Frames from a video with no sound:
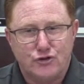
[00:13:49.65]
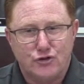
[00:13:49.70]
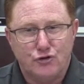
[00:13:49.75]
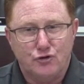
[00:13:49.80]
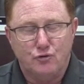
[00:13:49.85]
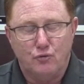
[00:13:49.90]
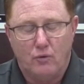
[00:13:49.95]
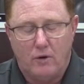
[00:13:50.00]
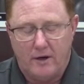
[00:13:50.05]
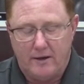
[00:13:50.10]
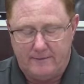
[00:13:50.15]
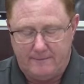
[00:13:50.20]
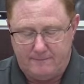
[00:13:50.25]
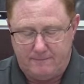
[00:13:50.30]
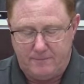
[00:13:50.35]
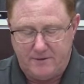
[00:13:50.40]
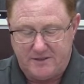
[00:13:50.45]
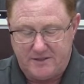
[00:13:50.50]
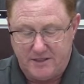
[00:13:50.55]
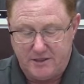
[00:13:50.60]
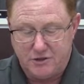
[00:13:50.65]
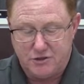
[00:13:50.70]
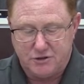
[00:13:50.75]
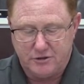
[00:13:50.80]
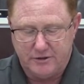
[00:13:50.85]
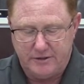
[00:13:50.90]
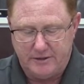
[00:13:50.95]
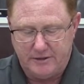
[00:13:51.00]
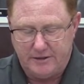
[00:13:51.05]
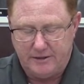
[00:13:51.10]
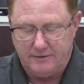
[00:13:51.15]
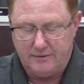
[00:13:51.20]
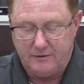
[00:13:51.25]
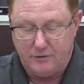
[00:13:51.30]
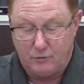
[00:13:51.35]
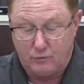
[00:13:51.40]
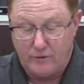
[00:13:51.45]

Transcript: to what potentially the